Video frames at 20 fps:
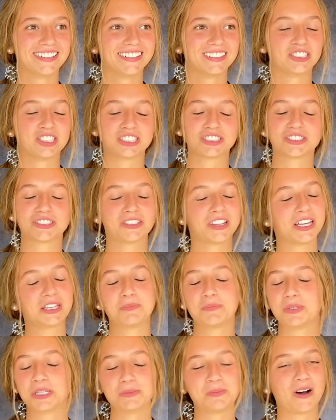just
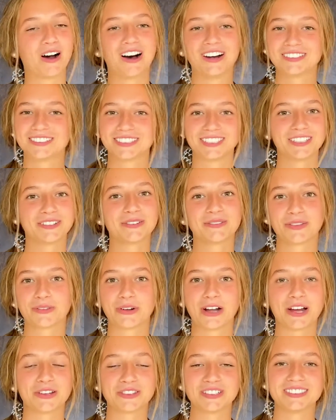like be positive
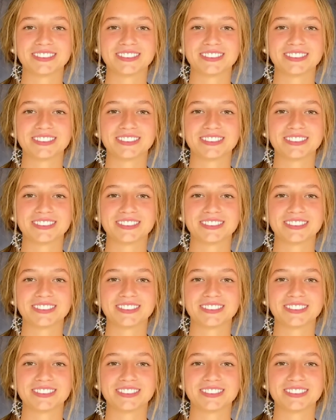throughout the